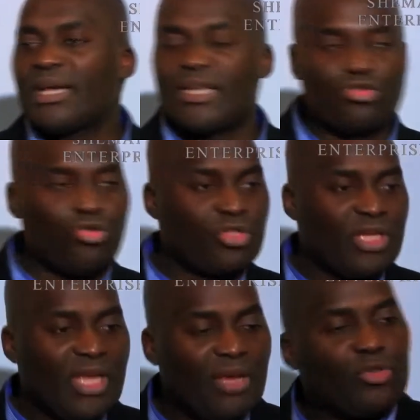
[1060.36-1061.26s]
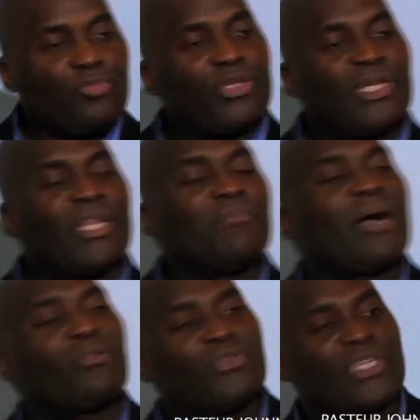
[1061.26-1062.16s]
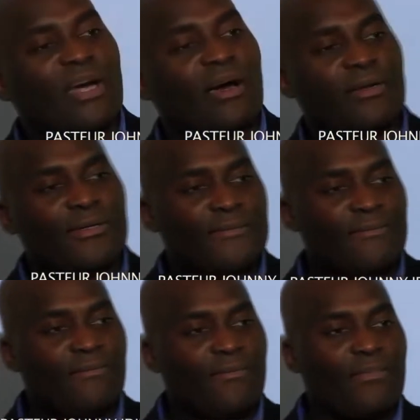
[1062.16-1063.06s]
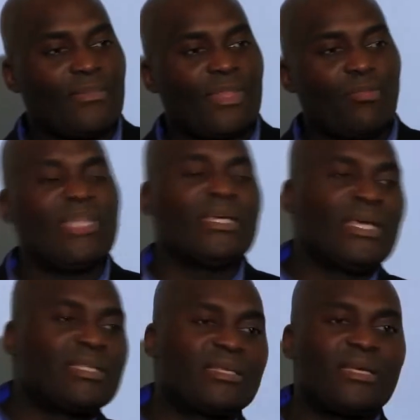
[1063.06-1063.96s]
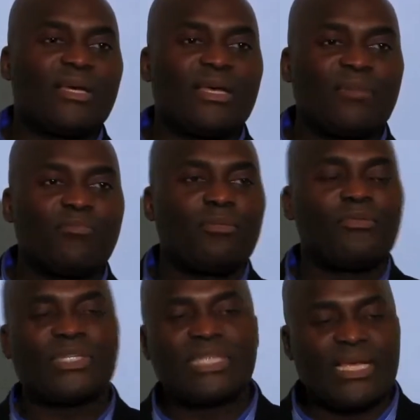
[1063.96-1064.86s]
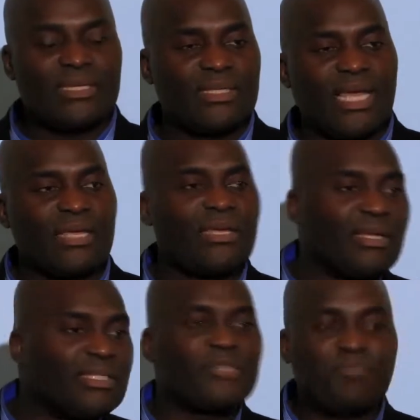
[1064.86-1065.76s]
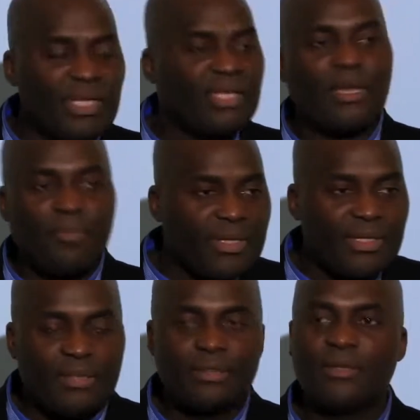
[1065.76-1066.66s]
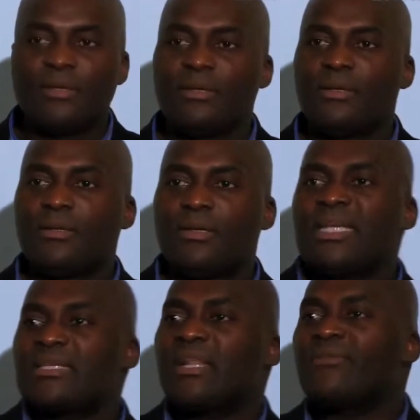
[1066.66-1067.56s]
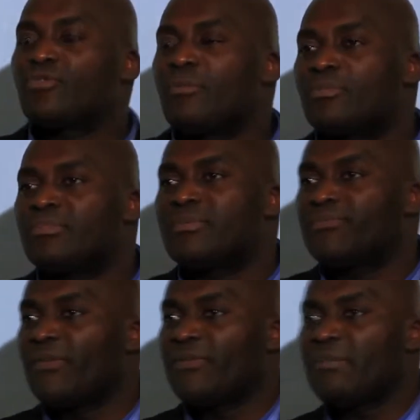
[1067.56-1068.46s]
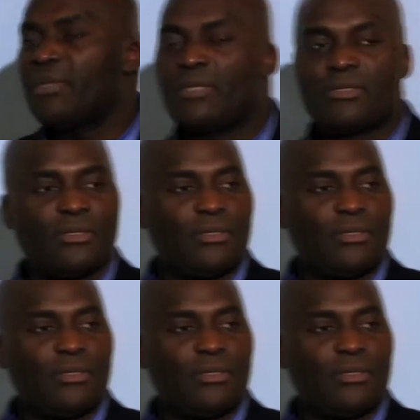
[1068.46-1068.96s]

like a torch, he was putting in the back of his car. When he gets a problem with his tire, he can just pick it up and then. He just left home 15 minutes,